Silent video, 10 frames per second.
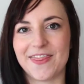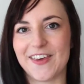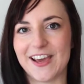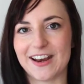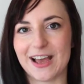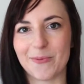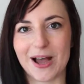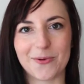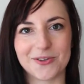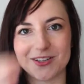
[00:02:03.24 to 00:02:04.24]
Then I
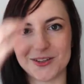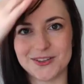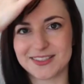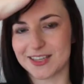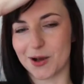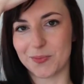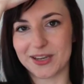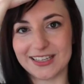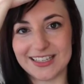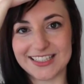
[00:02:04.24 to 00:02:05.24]
might want to use some
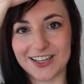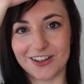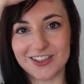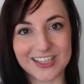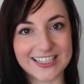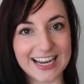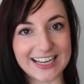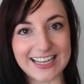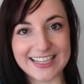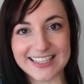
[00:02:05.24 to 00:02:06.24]
kinesiology
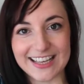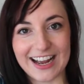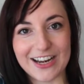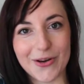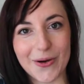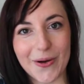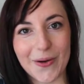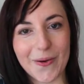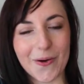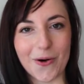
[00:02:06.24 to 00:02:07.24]
techniques that I
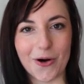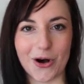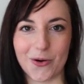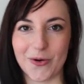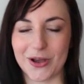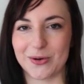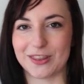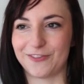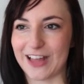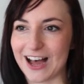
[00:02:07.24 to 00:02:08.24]
know, or work
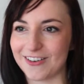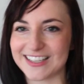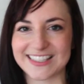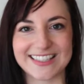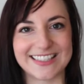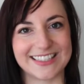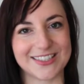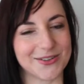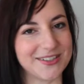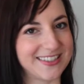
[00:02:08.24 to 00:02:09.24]
with flower
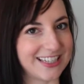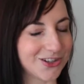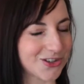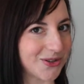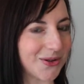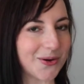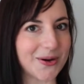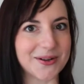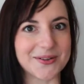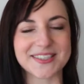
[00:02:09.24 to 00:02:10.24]
essences or essential
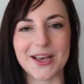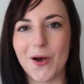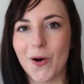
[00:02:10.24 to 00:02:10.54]
oils